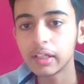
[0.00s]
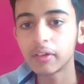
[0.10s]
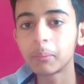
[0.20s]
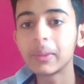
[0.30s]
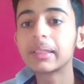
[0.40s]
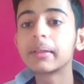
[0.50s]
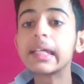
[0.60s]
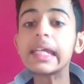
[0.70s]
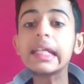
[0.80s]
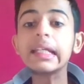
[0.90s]
when the
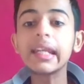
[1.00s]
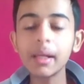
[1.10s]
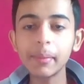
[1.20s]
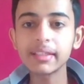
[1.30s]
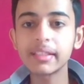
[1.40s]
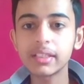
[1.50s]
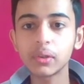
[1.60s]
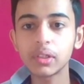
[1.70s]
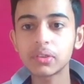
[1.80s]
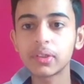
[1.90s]
atria muscles are
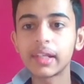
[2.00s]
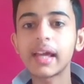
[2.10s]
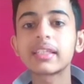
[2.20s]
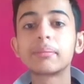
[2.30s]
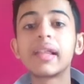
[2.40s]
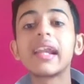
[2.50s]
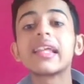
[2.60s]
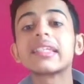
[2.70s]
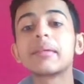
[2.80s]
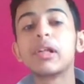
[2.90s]
going to relax, blood
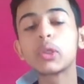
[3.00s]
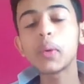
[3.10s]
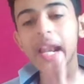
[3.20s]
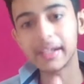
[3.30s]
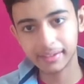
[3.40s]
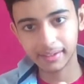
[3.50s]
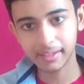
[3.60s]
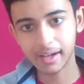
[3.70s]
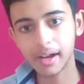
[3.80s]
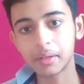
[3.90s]
is able to enter
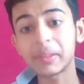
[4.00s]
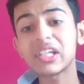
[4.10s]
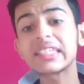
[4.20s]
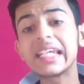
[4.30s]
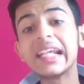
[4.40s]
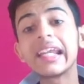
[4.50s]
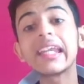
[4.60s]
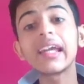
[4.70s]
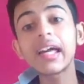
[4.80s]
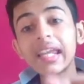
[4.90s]
the heart because
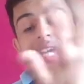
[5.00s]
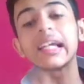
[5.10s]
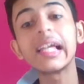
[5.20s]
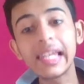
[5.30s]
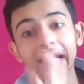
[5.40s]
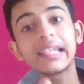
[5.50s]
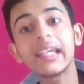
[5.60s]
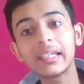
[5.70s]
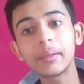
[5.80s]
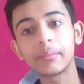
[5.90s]
atria are
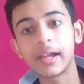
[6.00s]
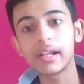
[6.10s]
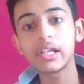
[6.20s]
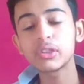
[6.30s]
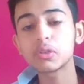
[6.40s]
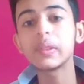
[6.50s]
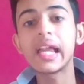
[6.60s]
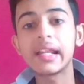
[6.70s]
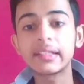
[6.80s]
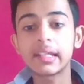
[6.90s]
collecting the blood, so it will
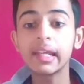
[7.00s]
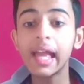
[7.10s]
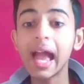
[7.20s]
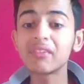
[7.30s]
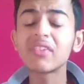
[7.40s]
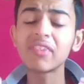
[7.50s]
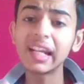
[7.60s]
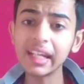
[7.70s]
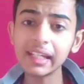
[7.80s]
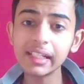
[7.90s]
enter. And when
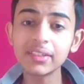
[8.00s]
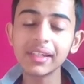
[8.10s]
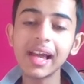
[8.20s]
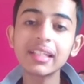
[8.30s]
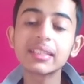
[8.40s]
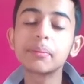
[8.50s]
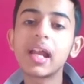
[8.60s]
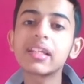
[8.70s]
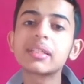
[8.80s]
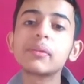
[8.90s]
ventricles relax, the
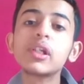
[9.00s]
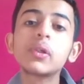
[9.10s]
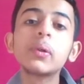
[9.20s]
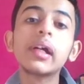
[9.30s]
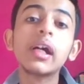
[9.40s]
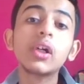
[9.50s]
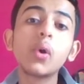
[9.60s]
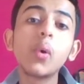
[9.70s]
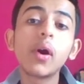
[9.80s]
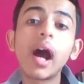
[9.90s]
blood is able to
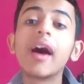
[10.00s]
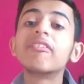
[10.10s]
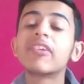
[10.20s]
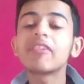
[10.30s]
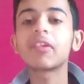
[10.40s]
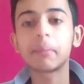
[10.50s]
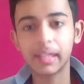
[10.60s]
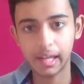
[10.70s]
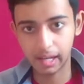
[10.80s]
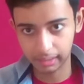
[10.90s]
go away from
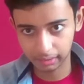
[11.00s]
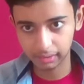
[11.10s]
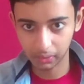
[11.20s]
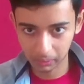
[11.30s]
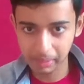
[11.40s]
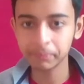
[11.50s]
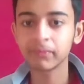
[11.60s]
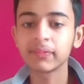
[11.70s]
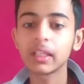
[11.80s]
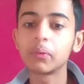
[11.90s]
the heart. Okay,
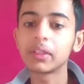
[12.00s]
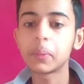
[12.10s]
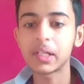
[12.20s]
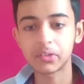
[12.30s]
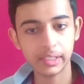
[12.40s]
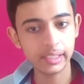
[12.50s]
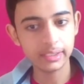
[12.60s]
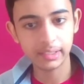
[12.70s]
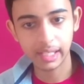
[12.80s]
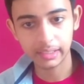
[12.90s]
when the
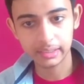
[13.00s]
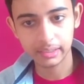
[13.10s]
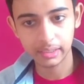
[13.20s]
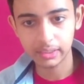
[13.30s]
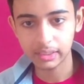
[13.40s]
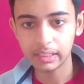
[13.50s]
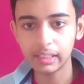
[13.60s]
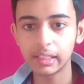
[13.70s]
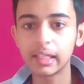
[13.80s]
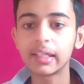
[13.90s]
ventricles relax,
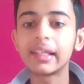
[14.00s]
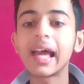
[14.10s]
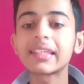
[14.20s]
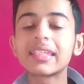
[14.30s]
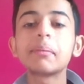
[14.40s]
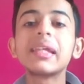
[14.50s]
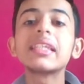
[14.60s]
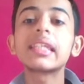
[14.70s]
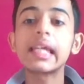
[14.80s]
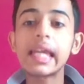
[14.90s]
relaxing means